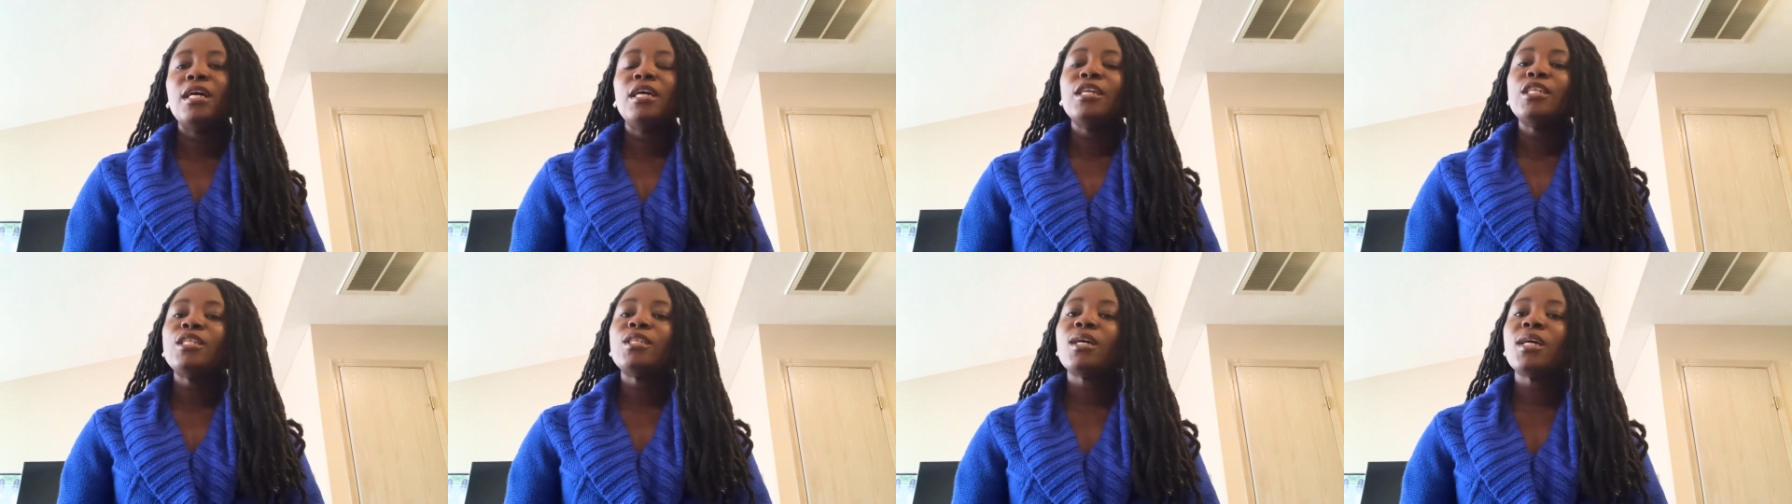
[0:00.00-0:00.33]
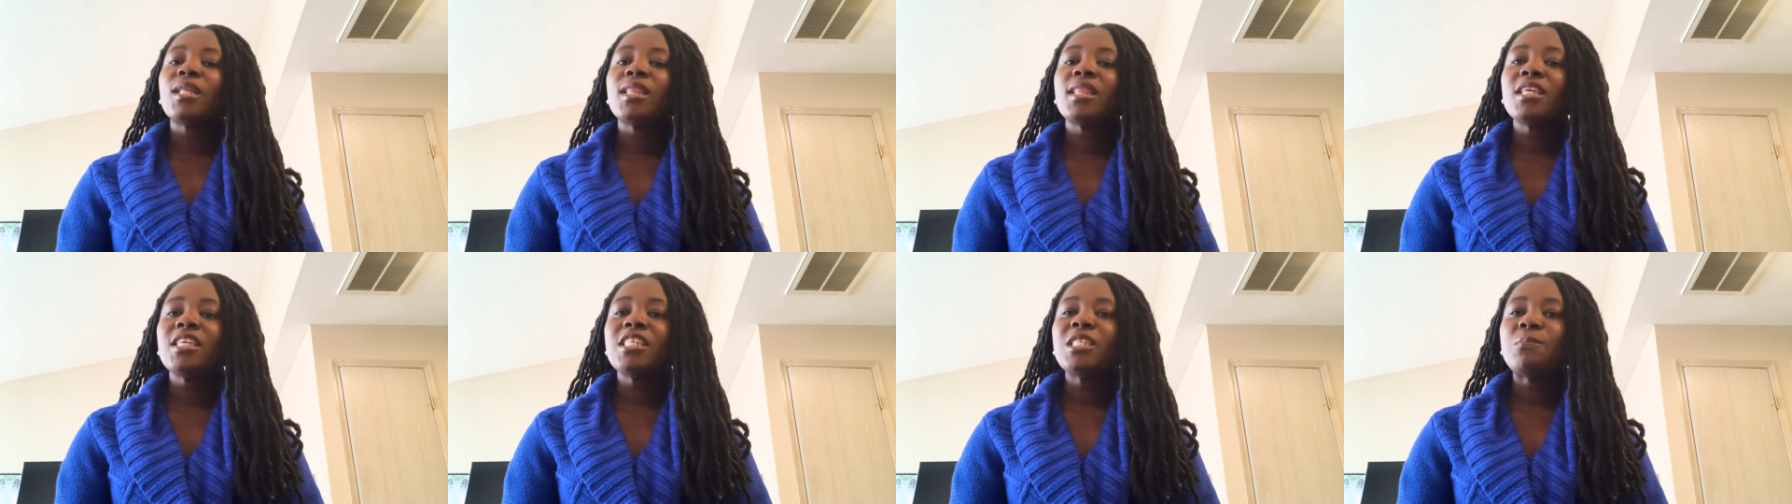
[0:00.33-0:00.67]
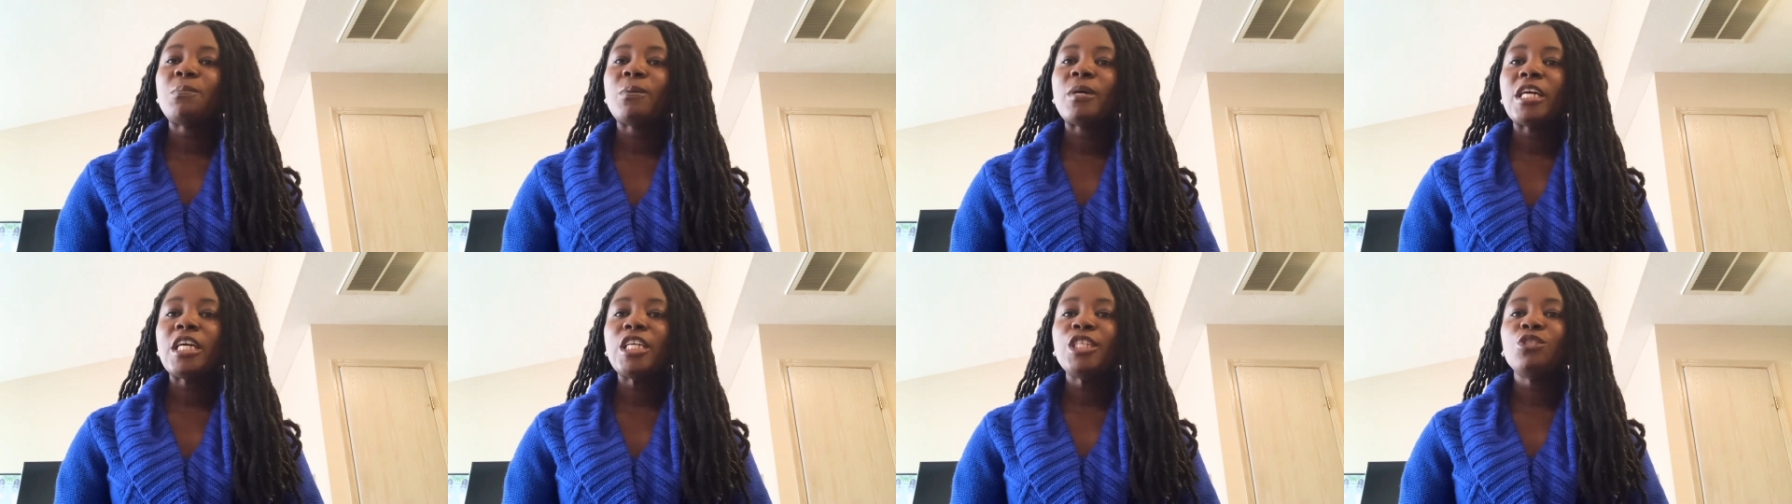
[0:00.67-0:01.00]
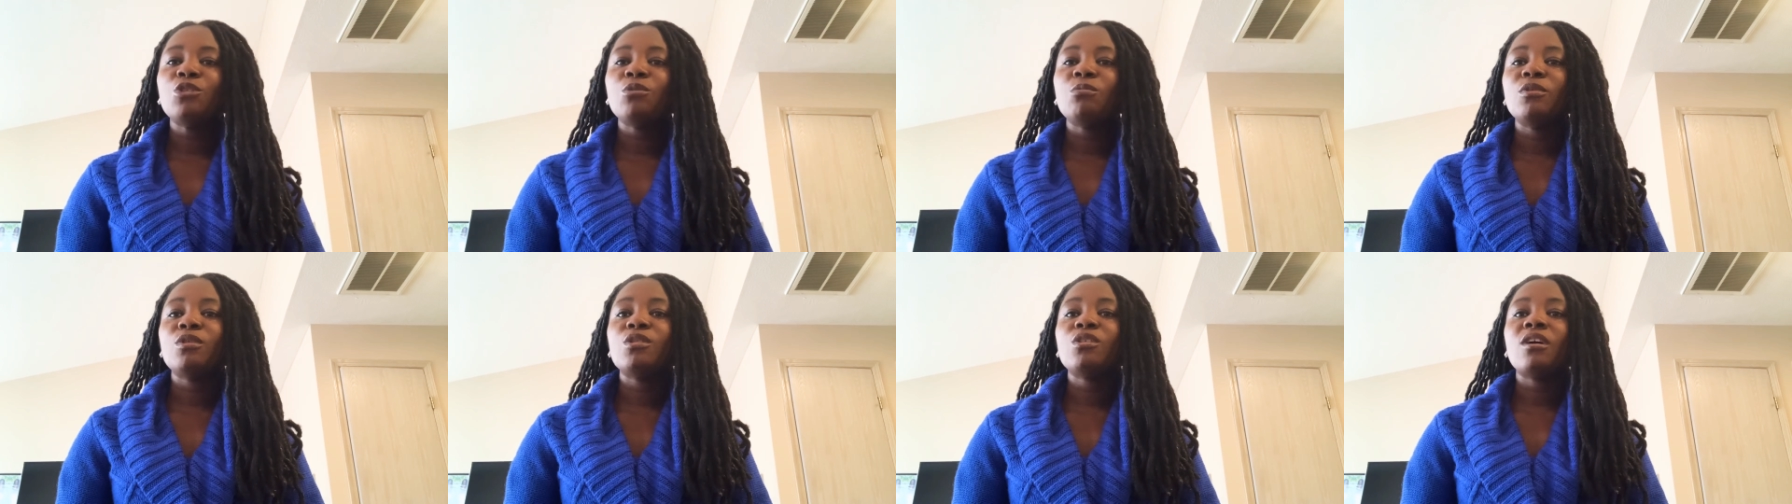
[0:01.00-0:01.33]
So this page,
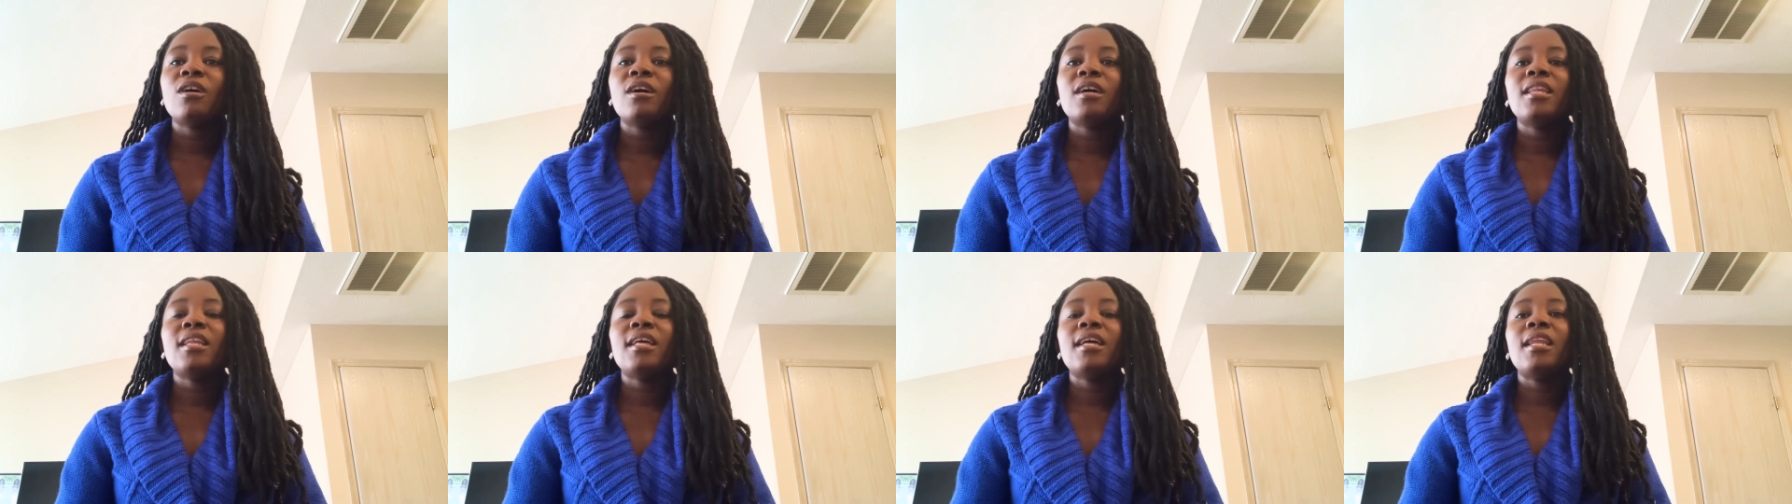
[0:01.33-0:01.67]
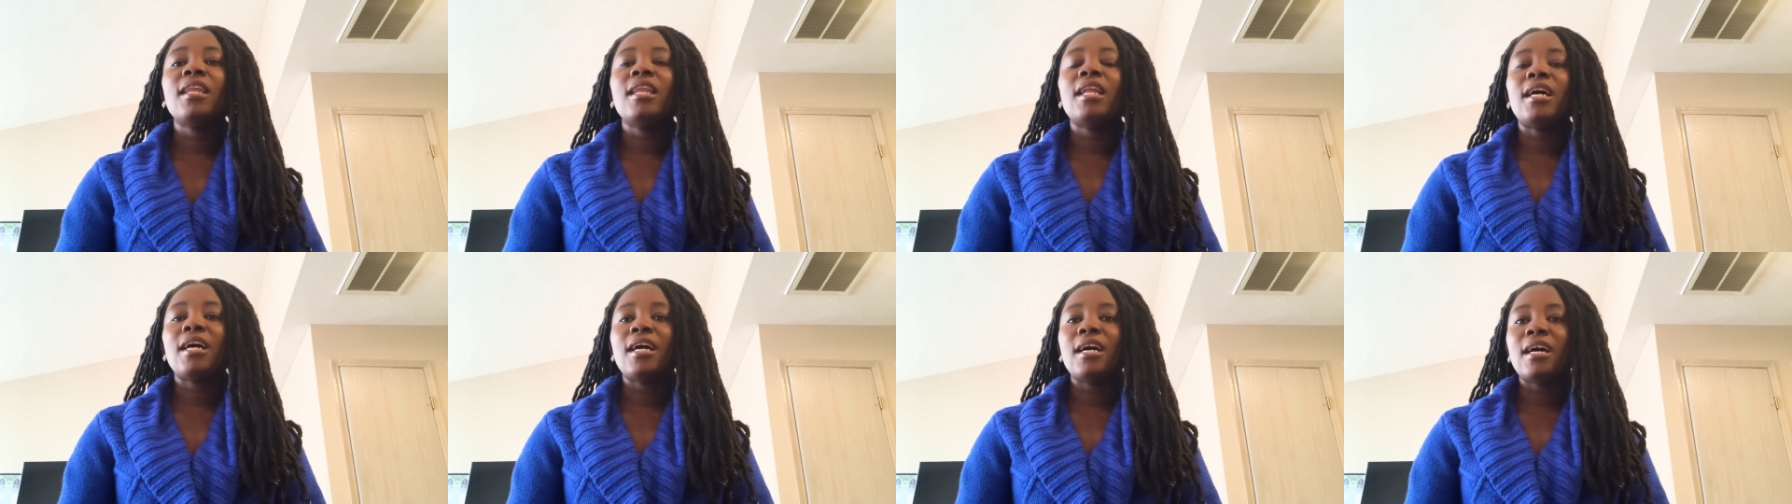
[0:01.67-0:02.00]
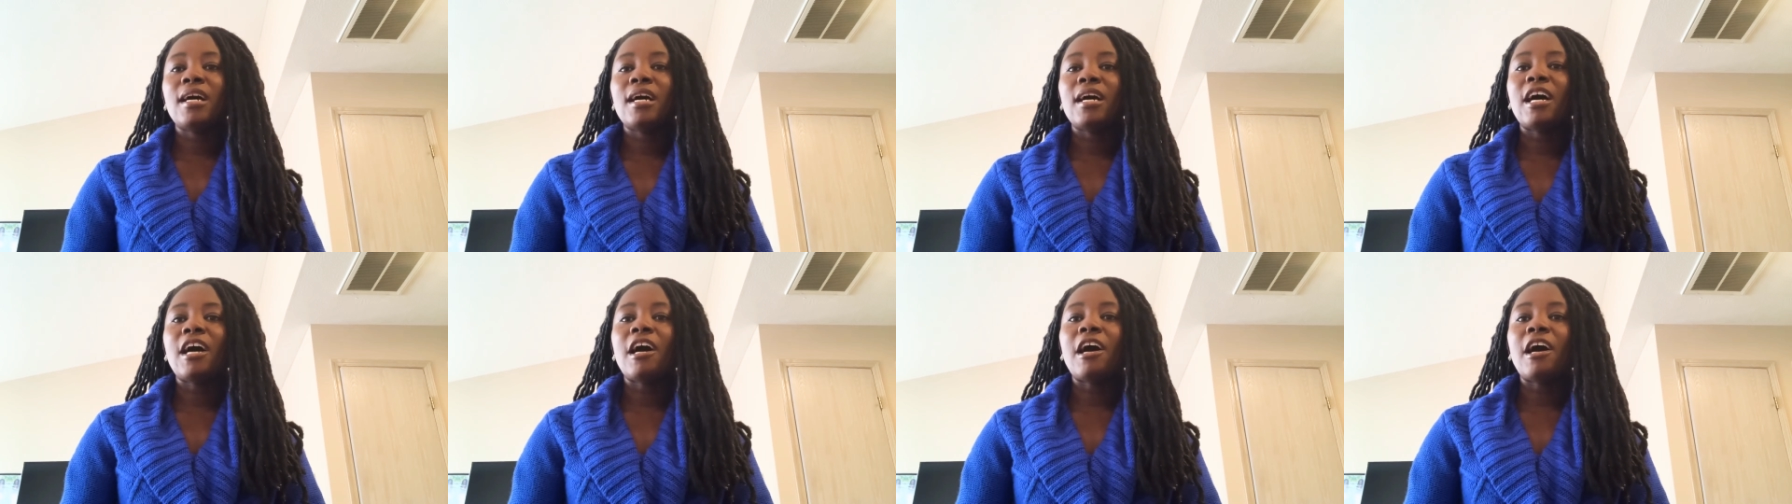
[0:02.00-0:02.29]
you'll be talking a lot